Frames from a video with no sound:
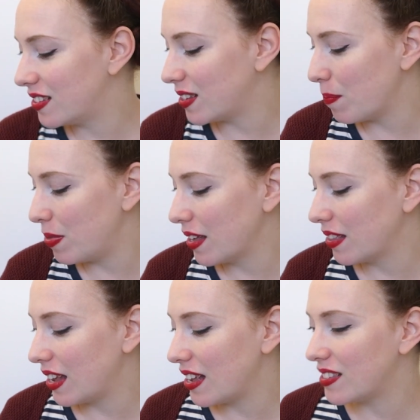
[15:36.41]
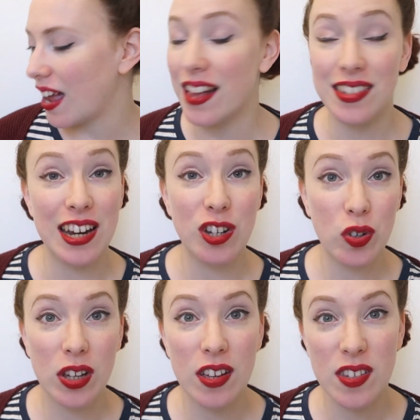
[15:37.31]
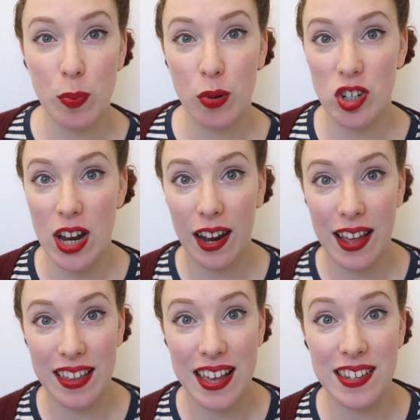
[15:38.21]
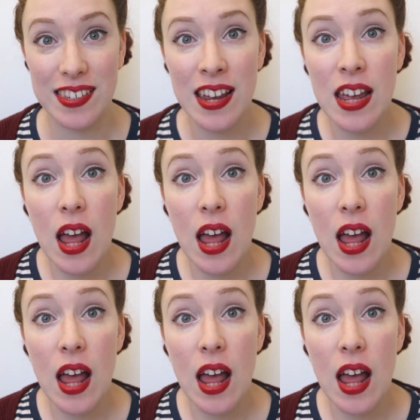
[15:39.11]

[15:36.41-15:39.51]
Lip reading: Something that is as intricate as a project like this,